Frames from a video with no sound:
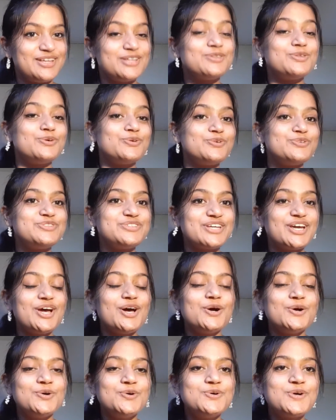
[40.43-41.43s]
Those
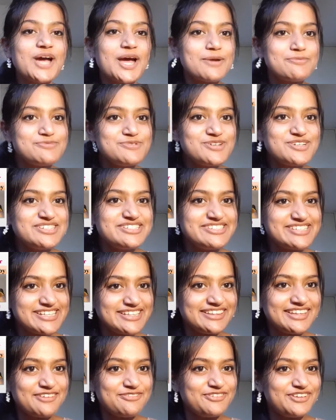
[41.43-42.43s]
who have not
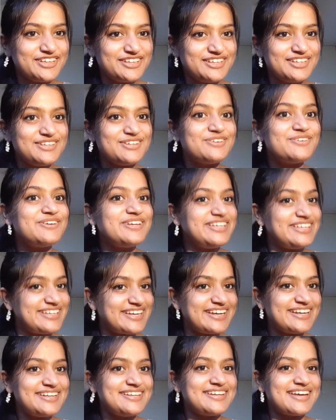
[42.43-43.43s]
seen the video
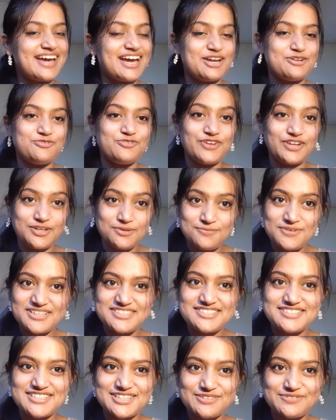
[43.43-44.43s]
yet are very
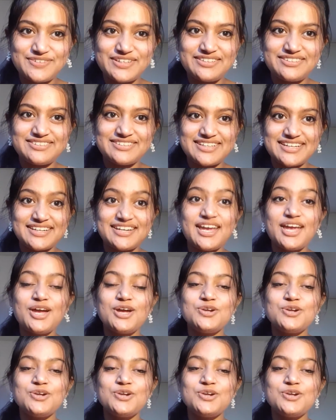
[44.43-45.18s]
much requested